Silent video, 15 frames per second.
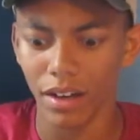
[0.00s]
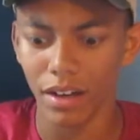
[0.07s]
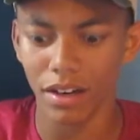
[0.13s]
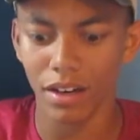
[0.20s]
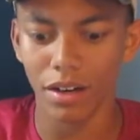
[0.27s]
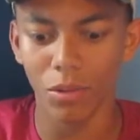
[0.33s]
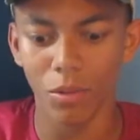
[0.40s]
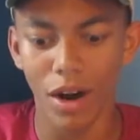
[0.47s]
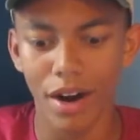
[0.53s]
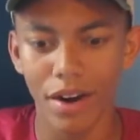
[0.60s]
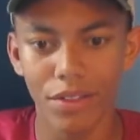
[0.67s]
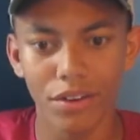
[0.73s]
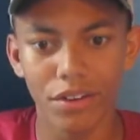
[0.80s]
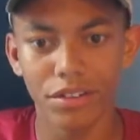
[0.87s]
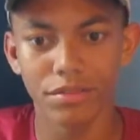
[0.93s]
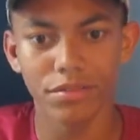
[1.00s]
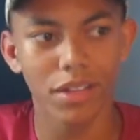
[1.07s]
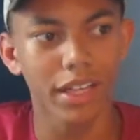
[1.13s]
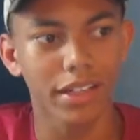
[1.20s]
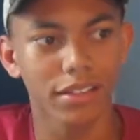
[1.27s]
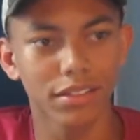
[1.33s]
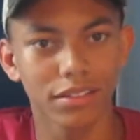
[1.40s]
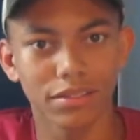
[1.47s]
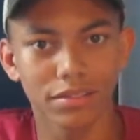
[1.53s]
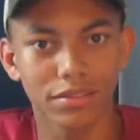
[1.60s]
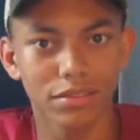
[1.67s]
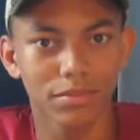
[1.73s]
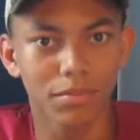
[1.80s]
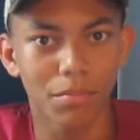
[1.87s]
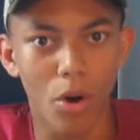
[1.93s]
why are there like
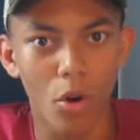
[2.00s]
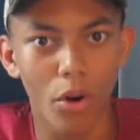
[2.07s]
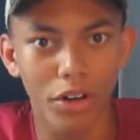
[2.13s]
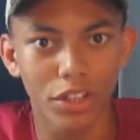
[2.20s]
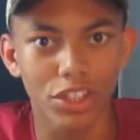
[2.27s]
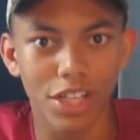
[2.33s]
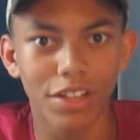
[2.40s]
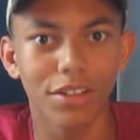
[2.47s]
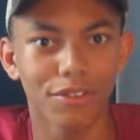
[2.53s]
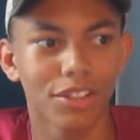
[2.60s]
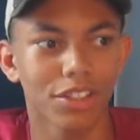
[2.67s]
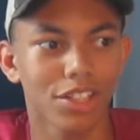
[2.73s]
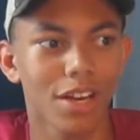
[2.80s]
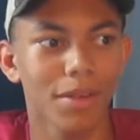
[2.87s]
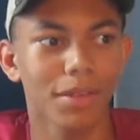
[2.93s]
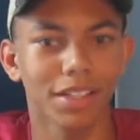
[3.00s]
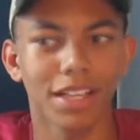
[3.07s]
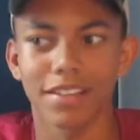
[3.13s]
more jellyfish coming?